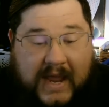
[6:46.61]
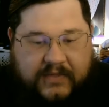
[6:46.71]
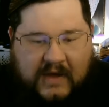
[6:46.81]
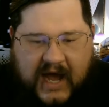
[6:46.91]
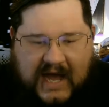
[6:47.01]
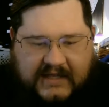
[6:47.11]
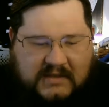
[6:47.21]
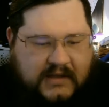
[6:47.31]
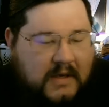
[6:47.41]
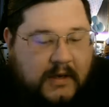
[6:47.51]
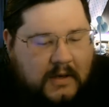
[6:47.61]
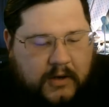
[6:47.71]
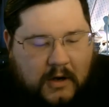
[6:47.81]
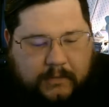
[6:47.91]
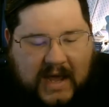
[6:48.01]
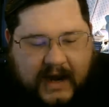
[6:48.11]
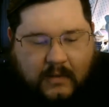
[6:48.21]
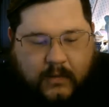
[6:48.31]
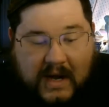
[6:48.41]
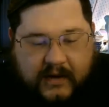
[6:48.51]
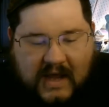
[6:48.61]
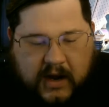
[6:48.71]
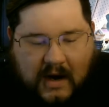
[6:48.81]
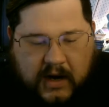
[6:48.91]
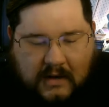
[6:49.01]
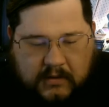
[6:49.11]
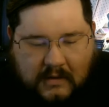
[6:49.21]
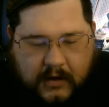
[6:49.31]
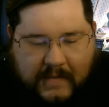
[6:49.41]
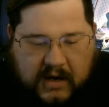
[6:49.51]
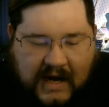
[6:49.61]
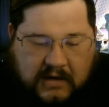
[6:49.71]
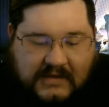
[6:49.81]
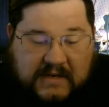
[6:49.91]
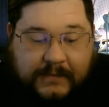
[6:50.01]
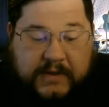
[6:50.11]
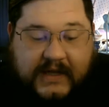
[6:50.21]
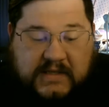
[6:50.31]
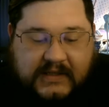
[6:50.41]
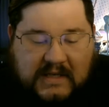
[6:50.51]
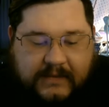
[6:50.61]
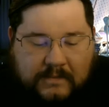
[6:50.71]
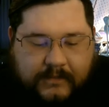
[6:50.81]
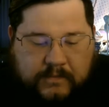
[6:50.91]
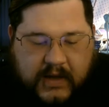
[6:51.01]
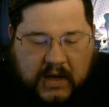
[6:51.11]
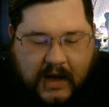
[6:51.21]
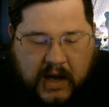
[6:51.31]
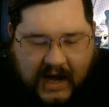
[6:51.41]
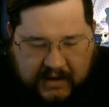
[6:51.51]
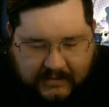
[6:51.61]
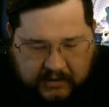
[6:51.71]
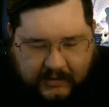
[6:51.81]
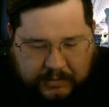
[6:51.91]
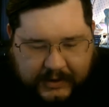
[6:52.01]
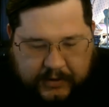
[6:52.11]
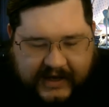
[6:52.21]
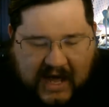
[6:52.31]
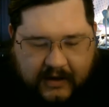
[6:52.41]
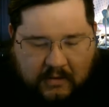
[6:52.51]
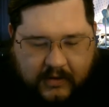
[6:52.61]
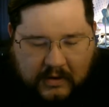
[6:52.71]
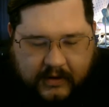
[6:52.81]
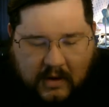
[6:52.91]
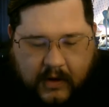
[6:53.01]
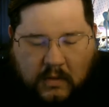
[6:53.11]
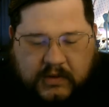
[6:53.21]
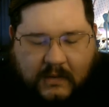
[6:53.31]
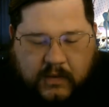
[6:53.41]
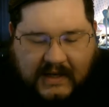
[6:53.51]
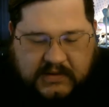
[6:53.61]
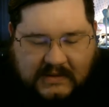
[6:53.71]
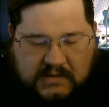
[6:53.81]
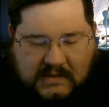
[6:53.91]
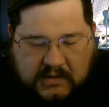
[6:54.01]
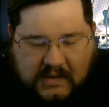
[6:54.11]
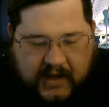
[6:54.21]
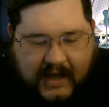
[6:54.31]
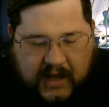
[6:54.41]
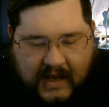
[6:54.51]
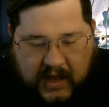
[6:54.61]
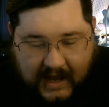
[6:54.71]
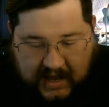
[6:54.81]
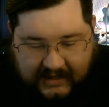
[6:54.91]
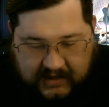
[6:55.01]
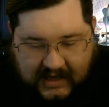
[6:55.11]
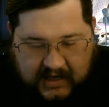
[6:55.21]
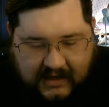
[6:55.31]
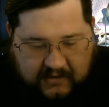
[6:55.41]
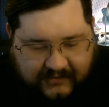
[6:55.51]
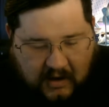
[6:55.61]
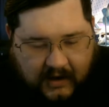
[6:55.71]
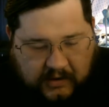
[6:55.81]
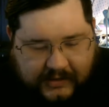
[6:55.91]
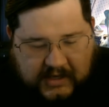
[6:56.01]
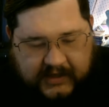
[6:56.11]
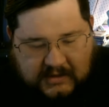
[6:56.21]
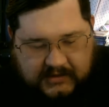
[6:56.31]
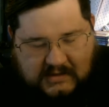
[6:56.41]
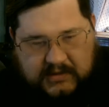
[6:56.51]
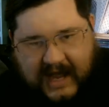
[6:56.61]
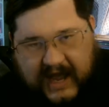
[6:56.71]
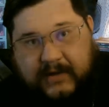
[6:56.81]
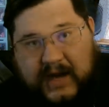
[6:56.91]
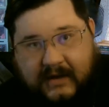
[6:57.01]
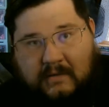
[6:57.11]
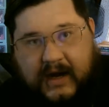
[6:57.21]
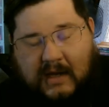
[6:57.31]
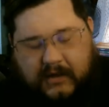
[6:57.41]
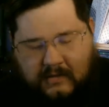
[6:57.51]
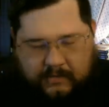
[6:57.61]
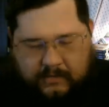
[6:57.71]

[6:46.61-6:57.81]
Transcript: the gods, no matter where they are, no matter how deeply they sleep. Heimdall will blow the Gallarhorn only once, at the end of all things, at Ragnarok.